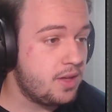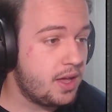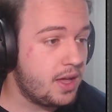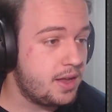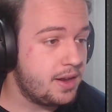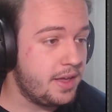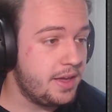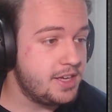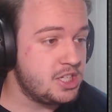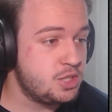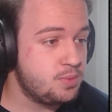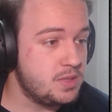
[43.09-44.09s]
an
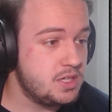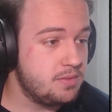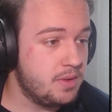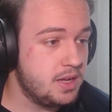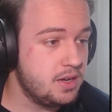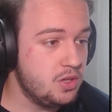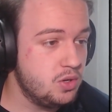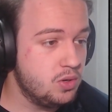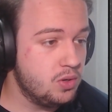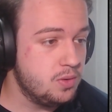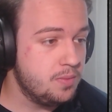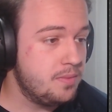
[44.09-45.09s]
HP
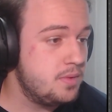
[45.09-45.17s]
value.